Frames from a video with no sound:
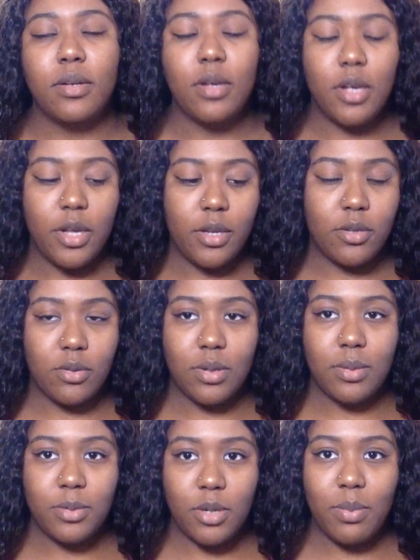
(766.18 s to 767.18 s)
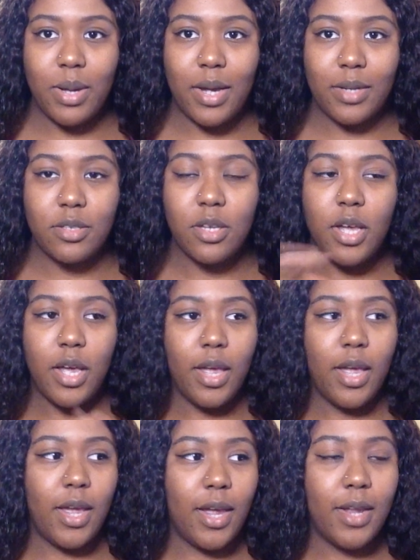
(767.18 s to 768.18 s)
description box,
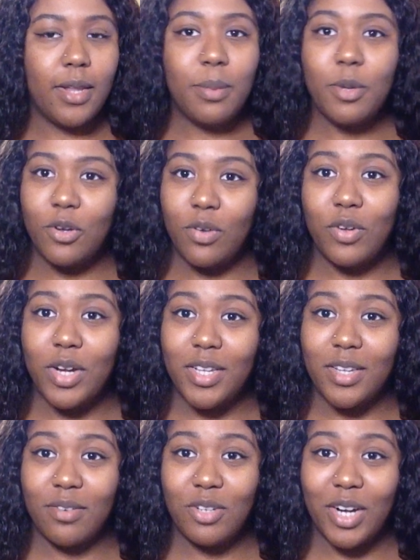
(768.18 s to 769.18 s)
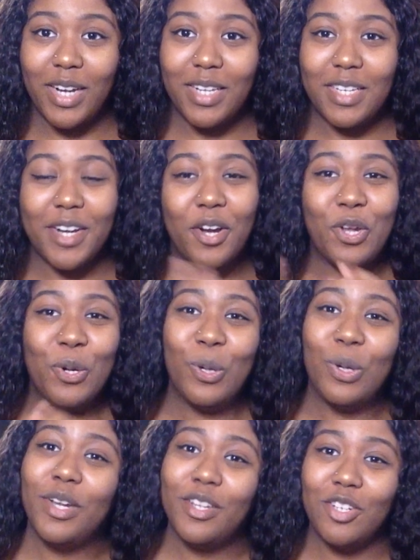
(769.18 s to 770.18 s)
and let me know if you guys have tried this hair. Are you going to
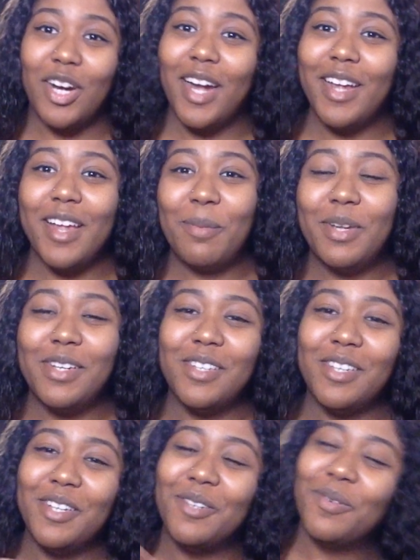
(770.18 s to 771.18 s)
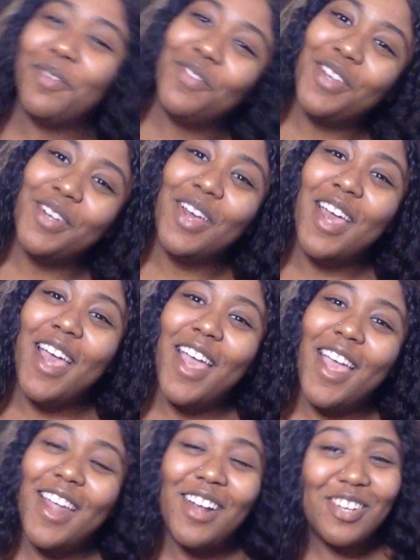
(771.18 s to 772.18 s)
try it now because of this review? And
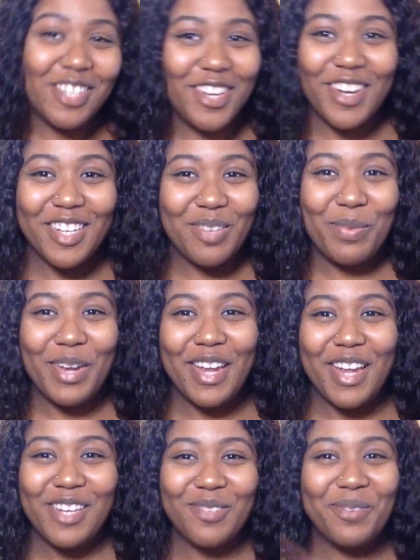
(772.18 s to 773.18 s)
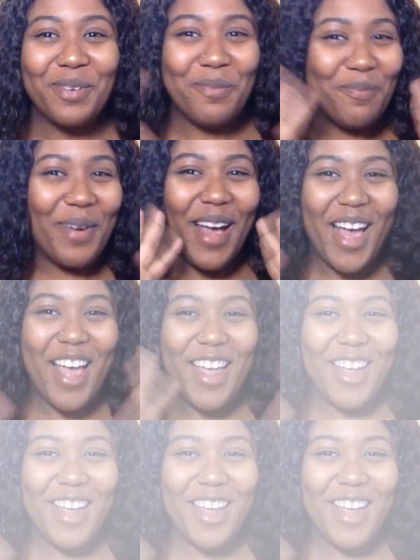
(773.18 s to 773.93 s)
I'll see you guys in my next one. Bye.